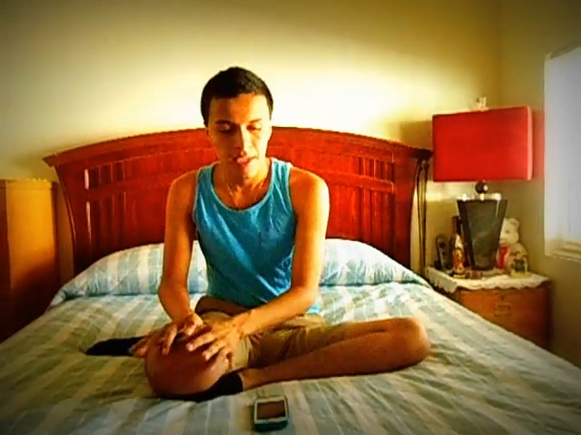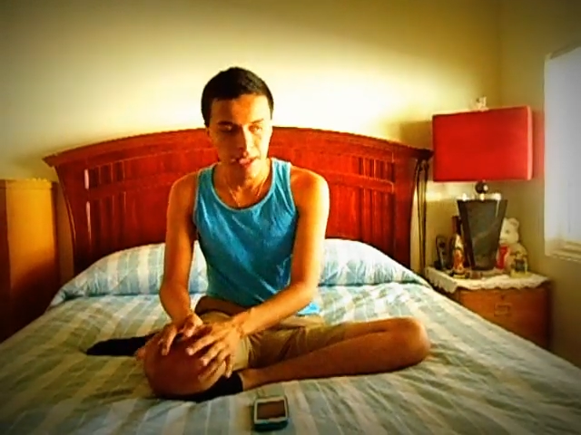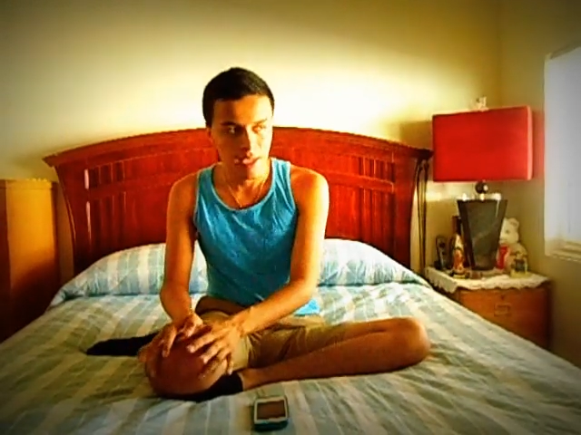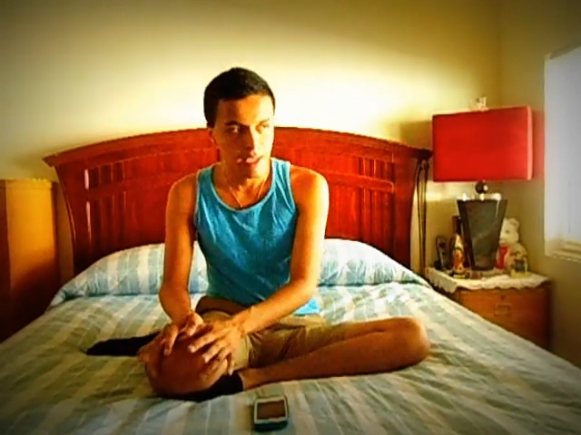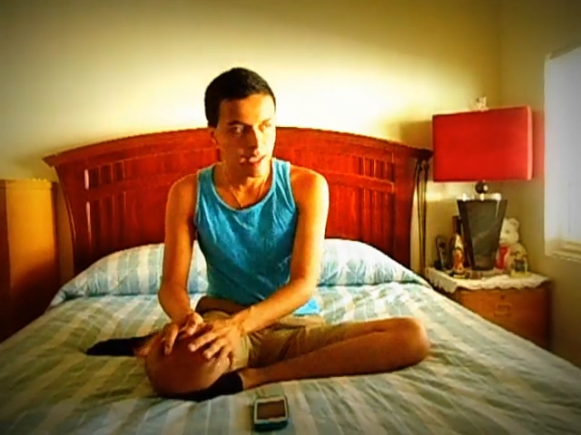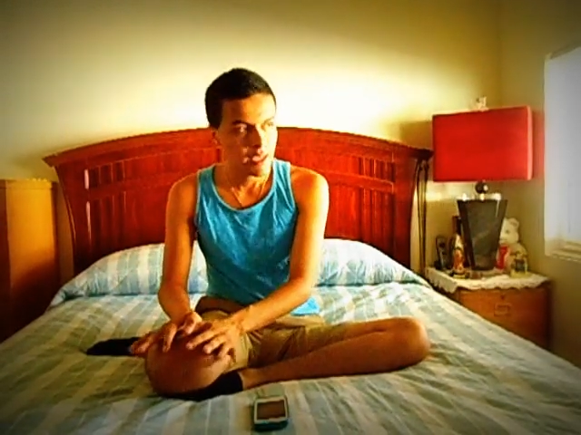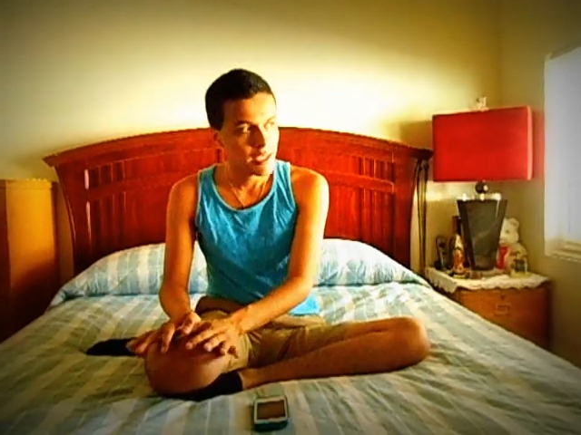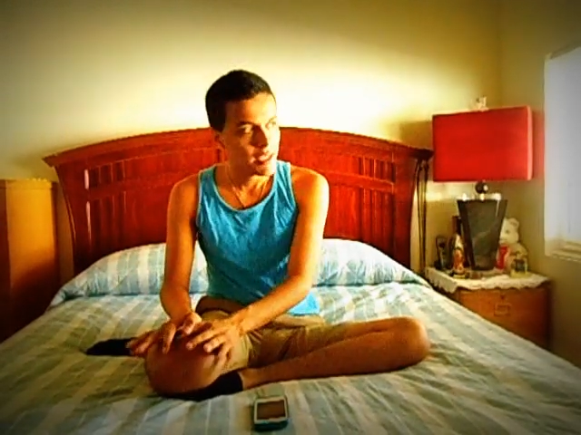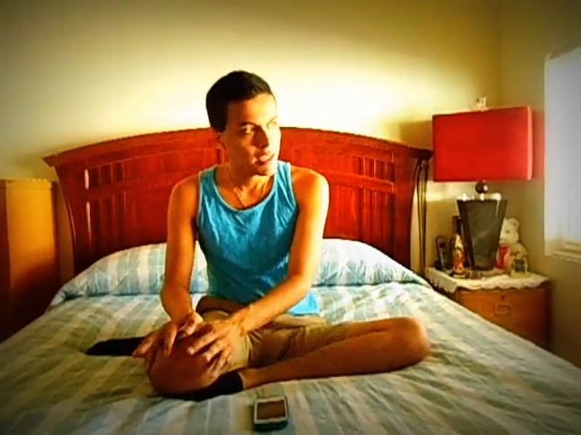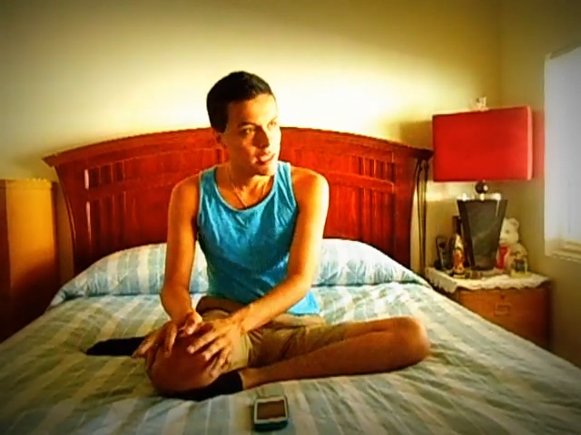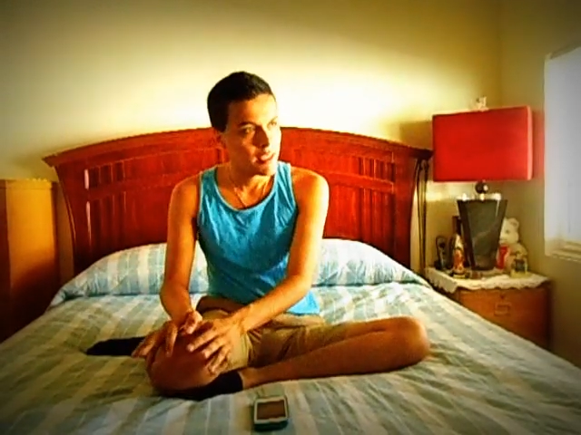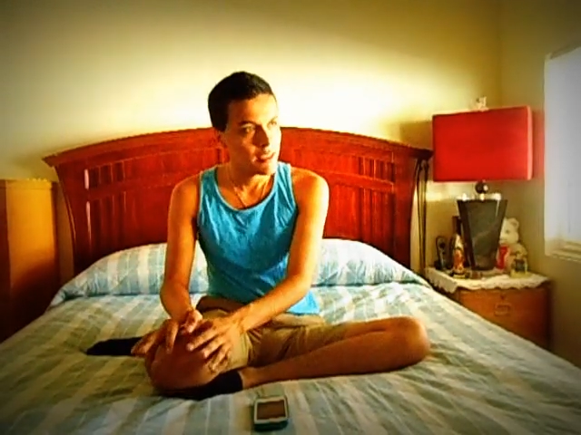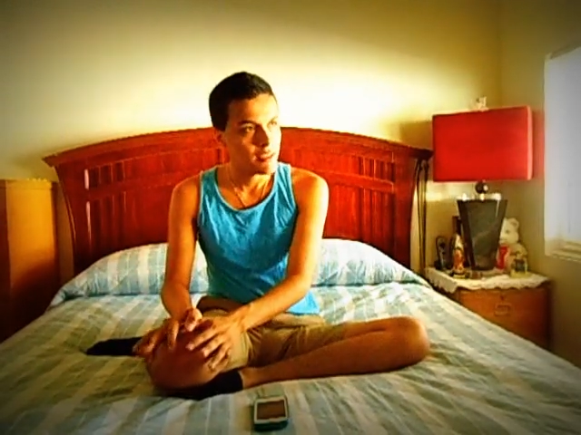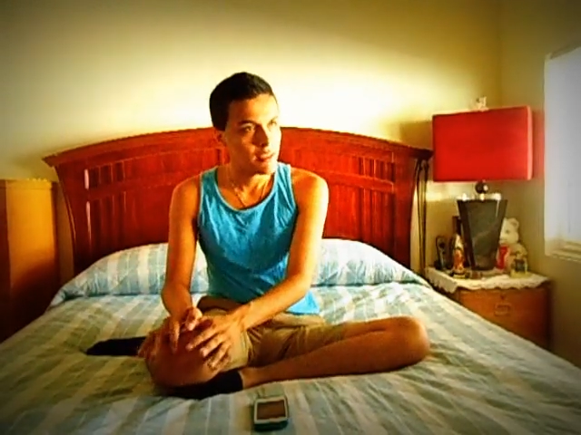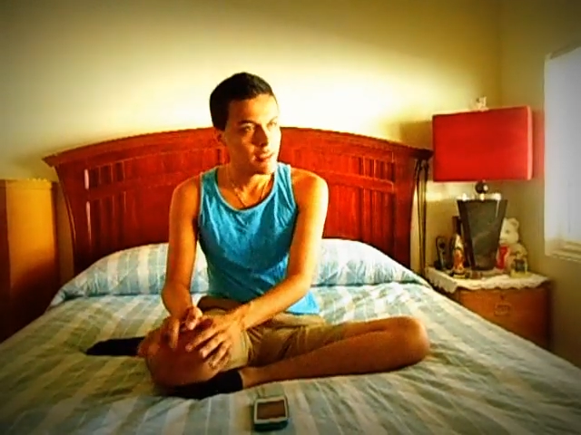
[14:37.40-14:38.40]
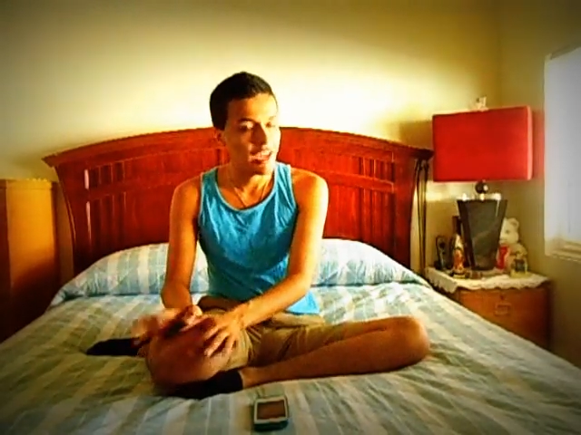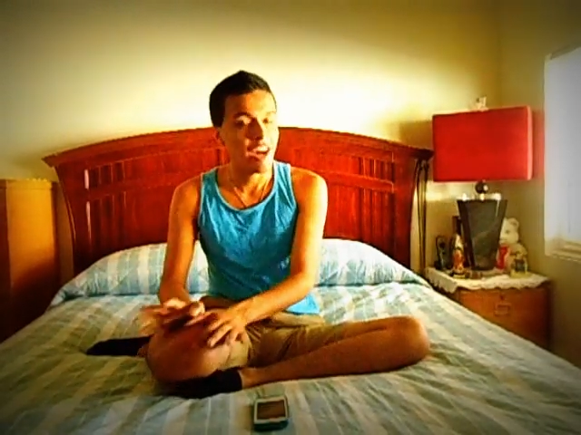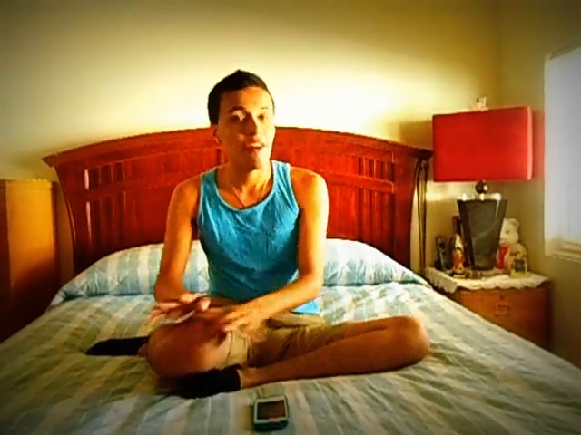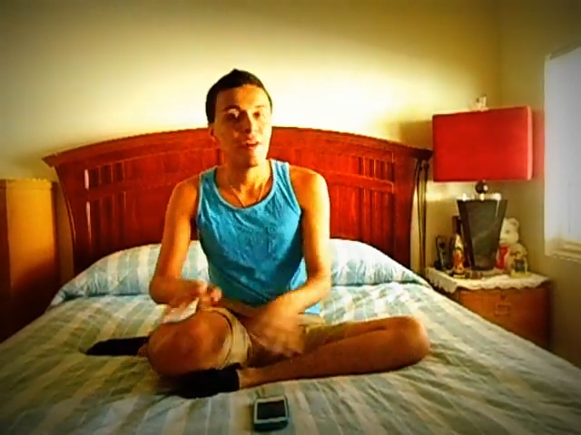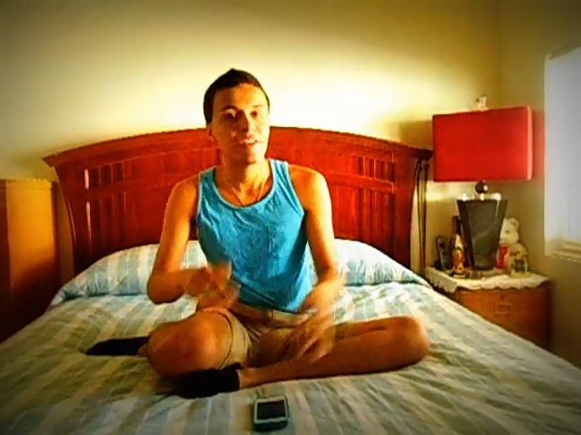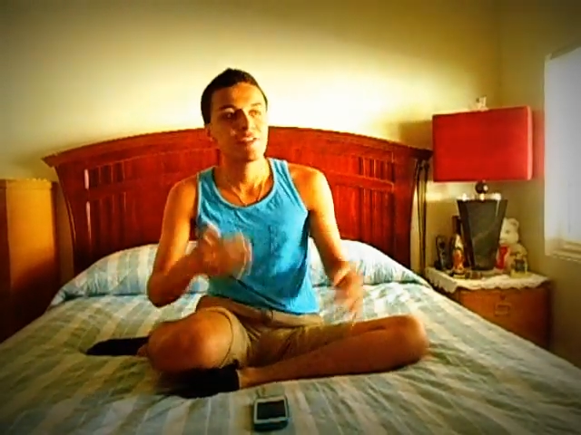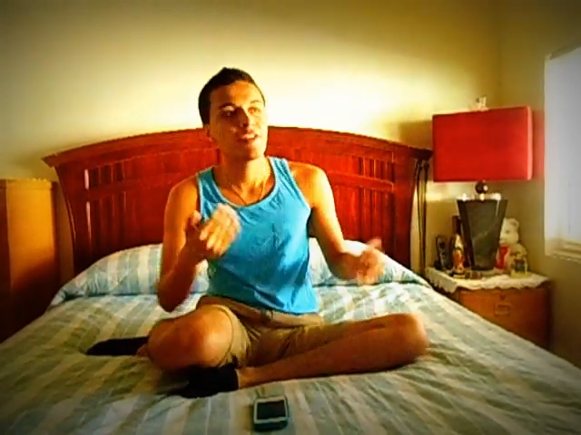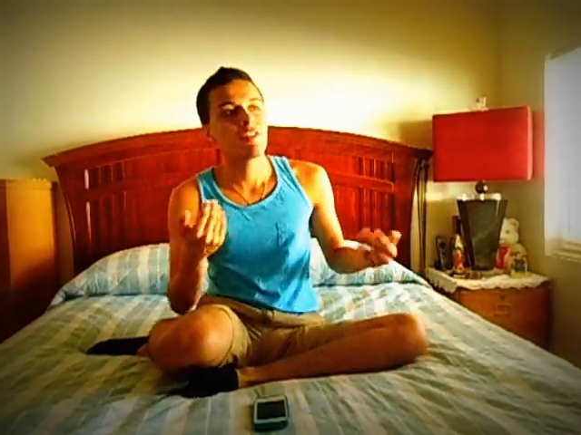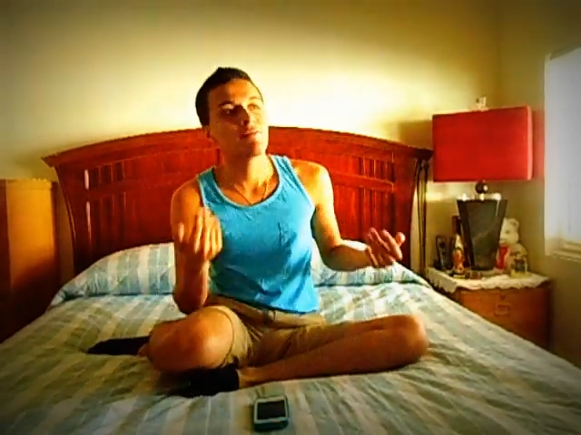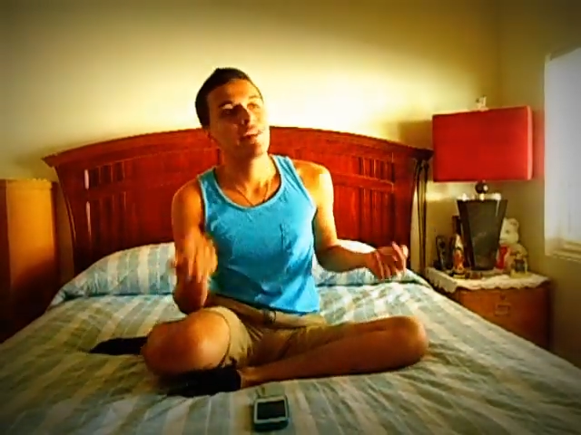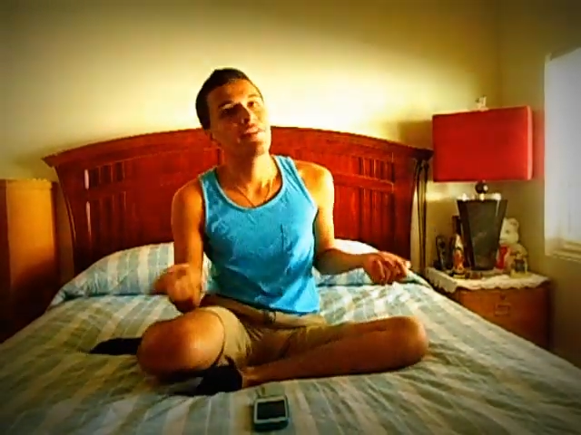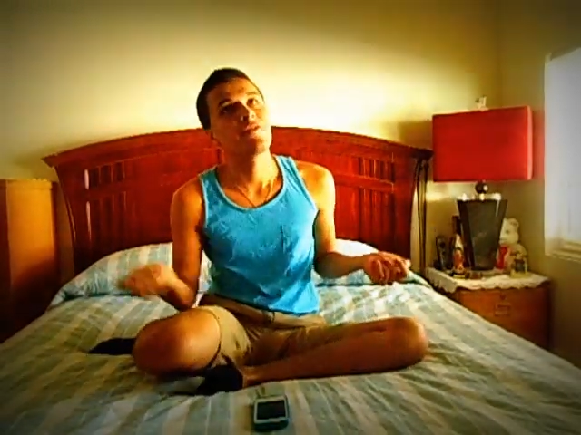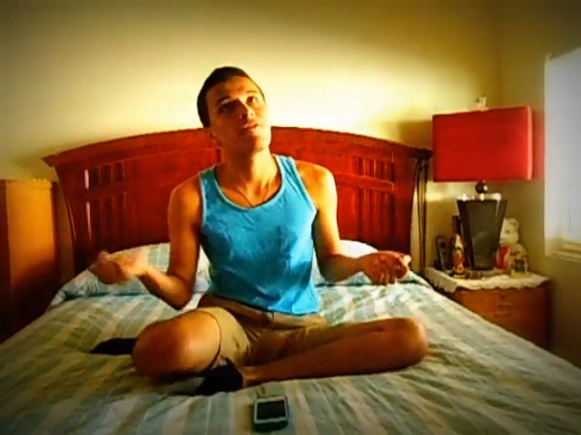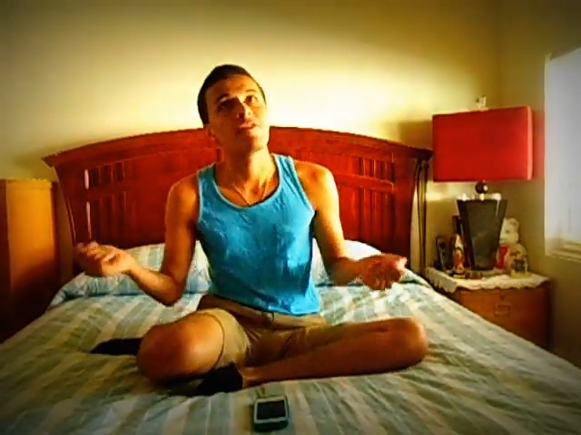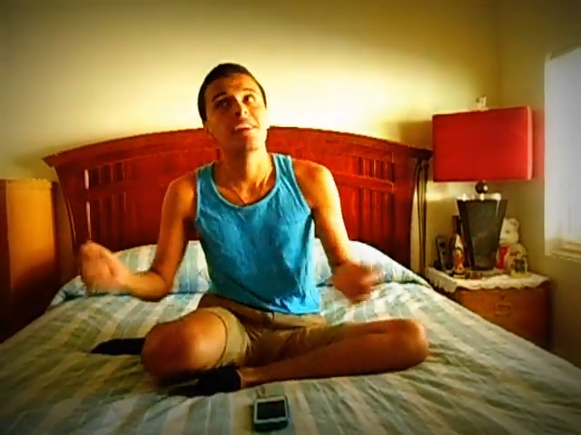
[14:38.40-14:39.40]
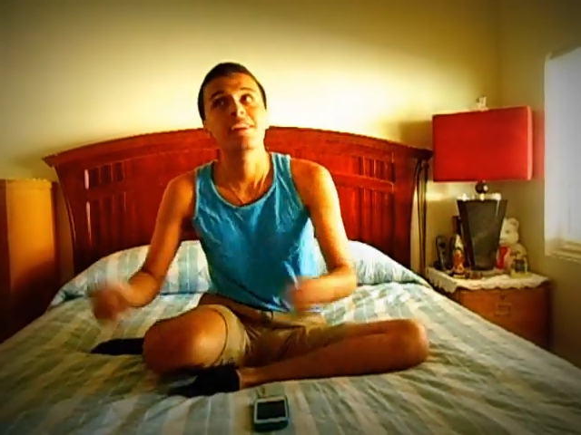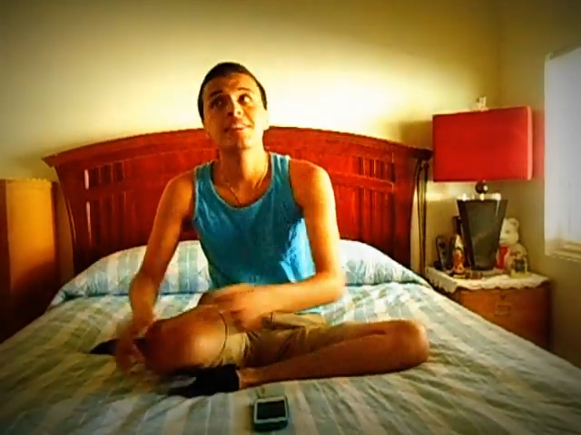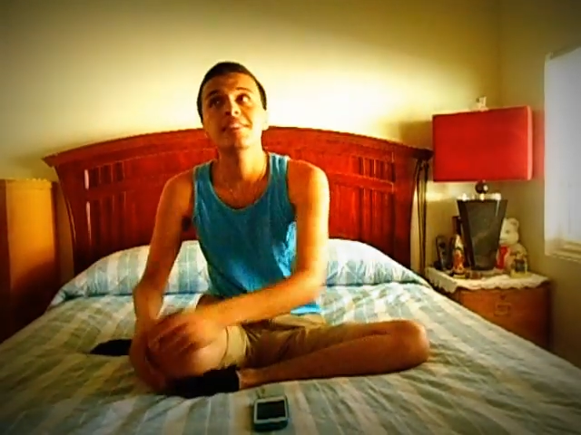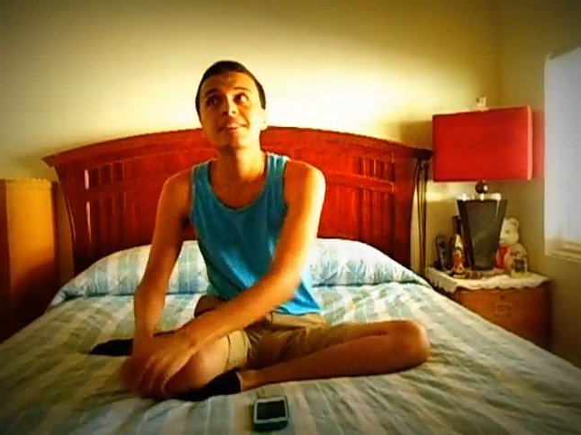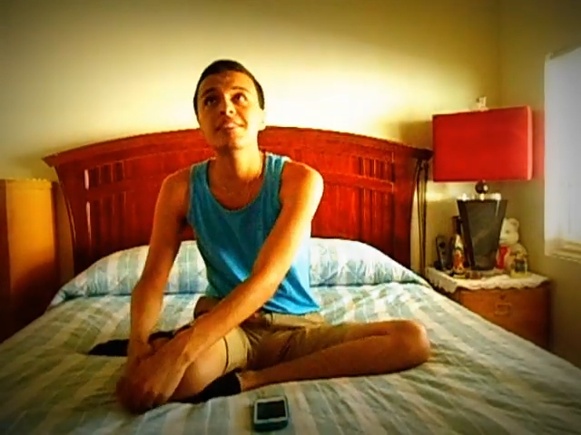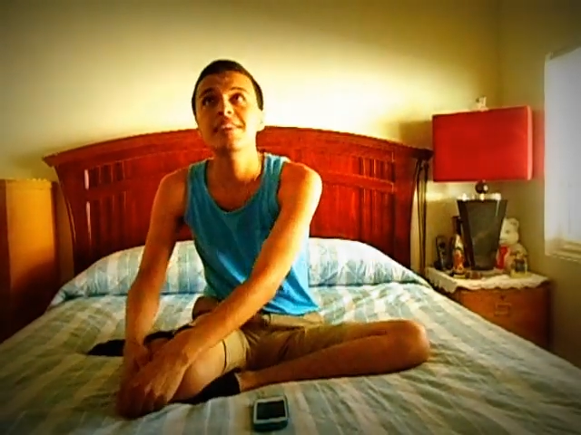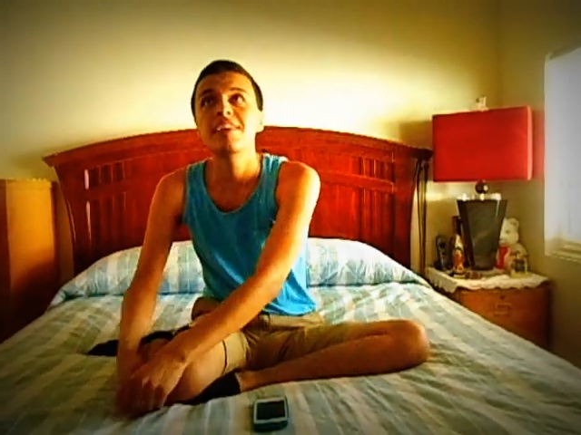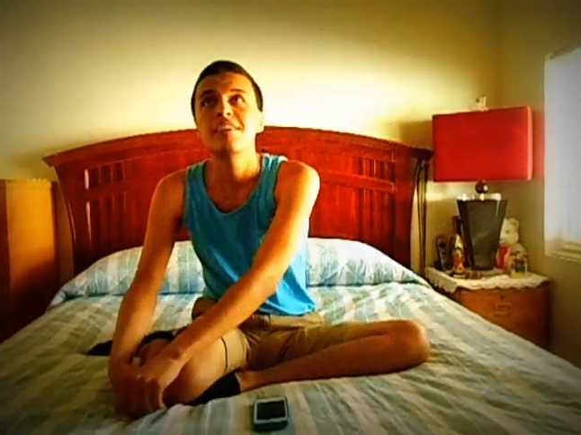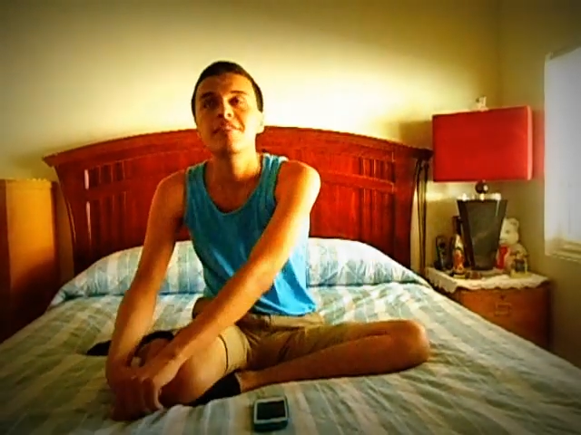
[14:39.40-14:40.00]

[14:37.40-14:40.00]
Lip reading: And how I told my friends,